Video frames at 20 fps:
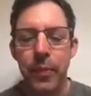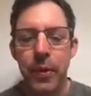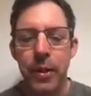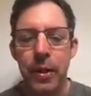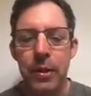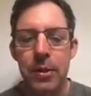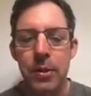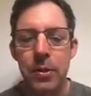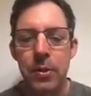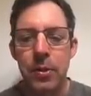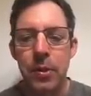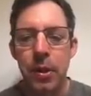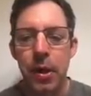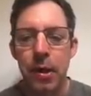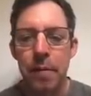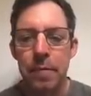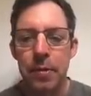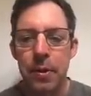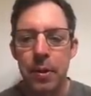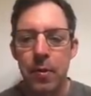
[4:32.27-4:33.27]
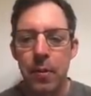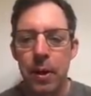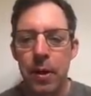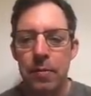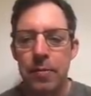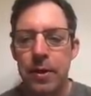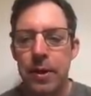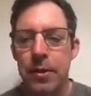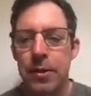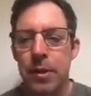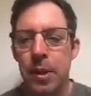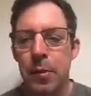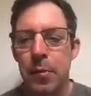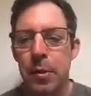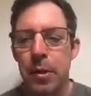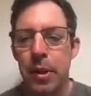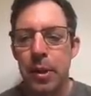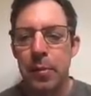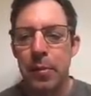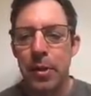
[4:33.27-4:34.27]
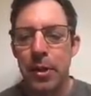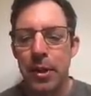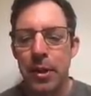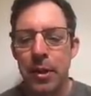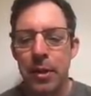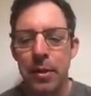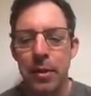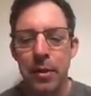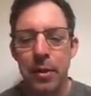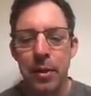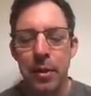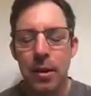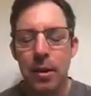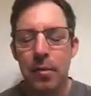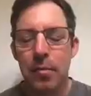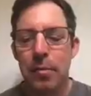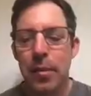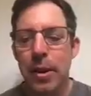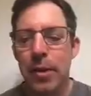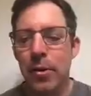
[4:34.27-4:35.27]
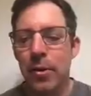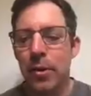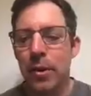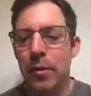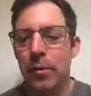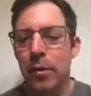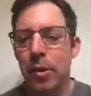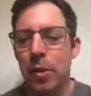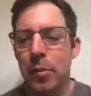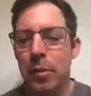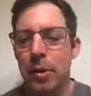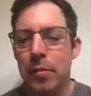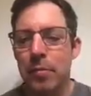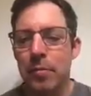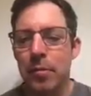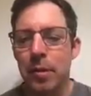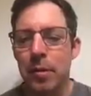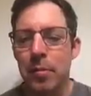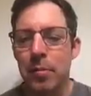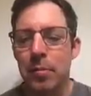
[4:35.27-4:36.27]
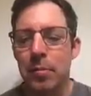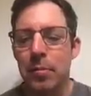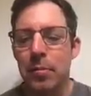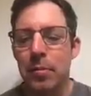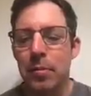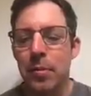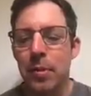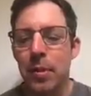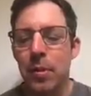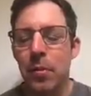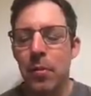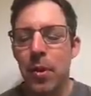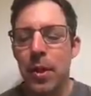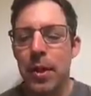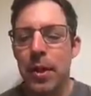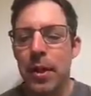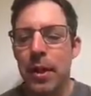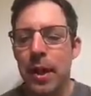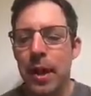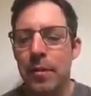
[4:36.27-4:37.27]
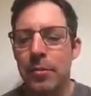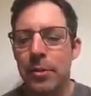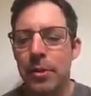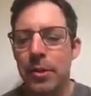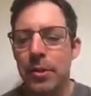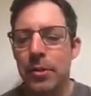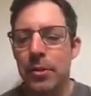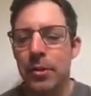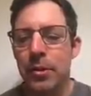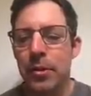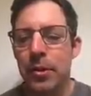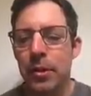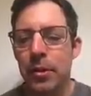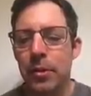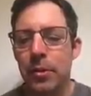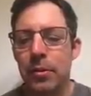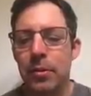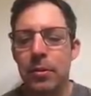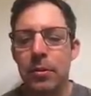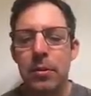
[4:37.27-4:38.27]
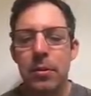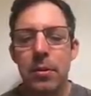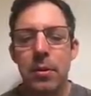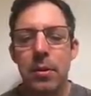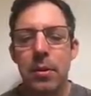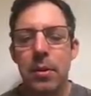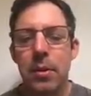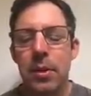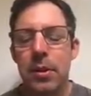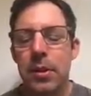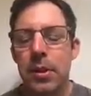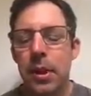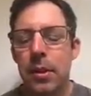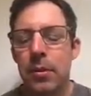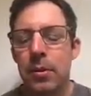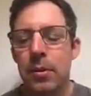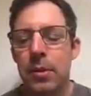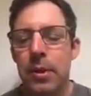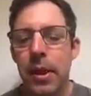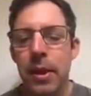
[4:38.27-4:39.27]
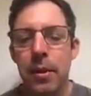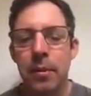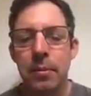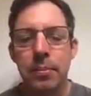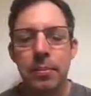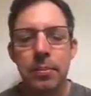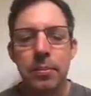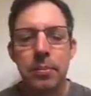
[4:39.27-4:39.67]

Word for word: And so often on wildfires, our burning period might only really be from, you know, one in the afternoon till the sun goes down.